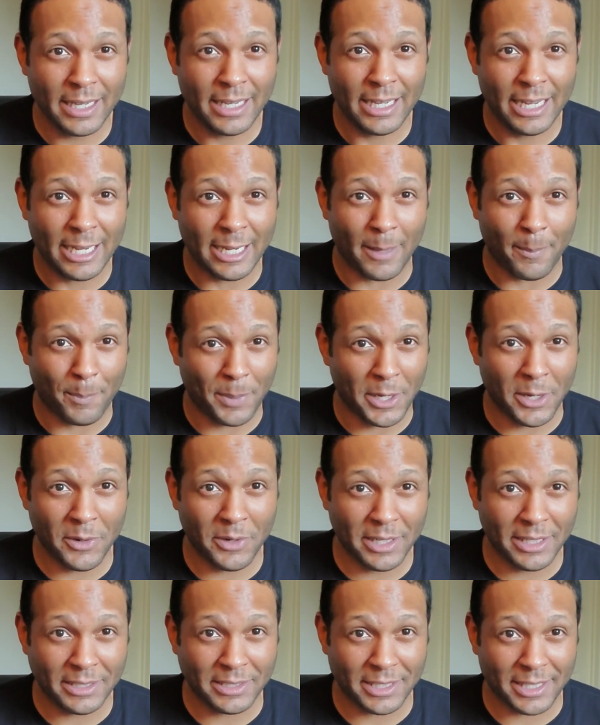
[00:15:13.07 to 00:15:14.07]
in a
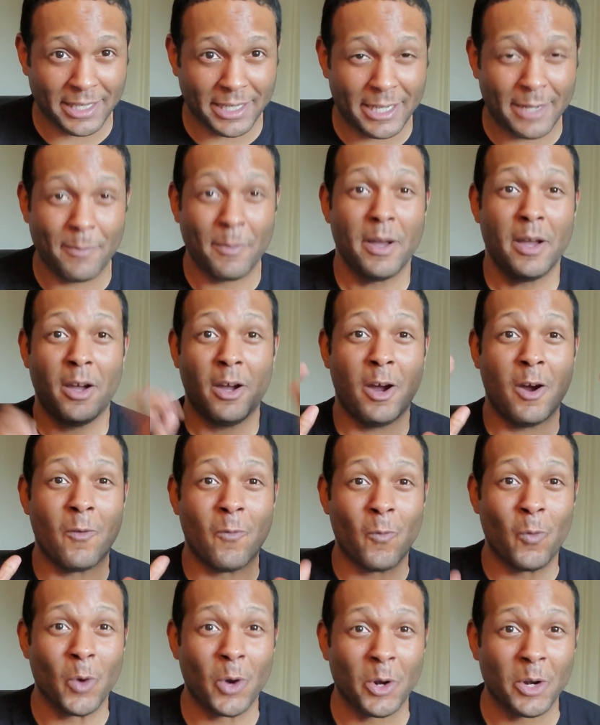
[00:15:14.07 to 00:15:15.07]
period of time of
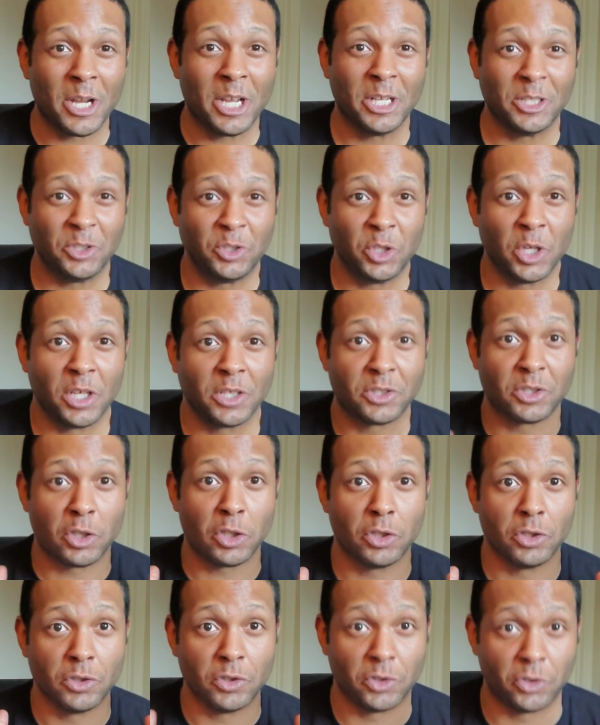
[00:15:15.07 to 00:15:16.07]
where it just
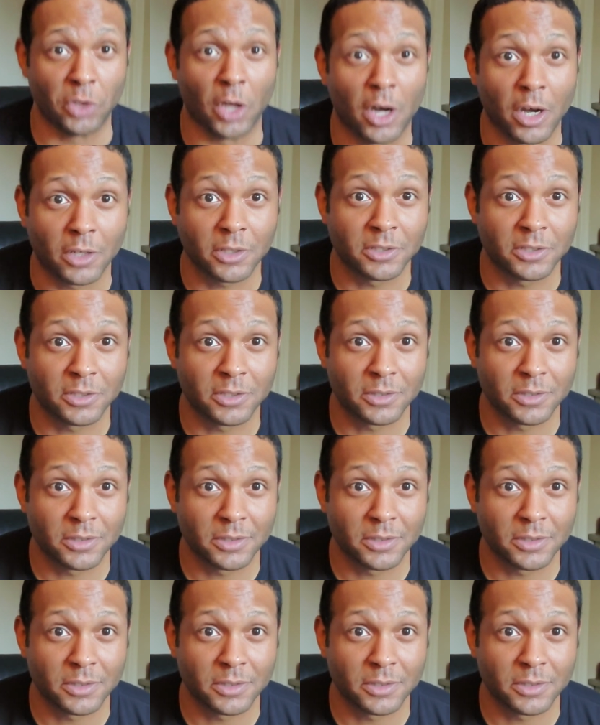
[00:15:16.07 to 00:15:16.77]
sucks.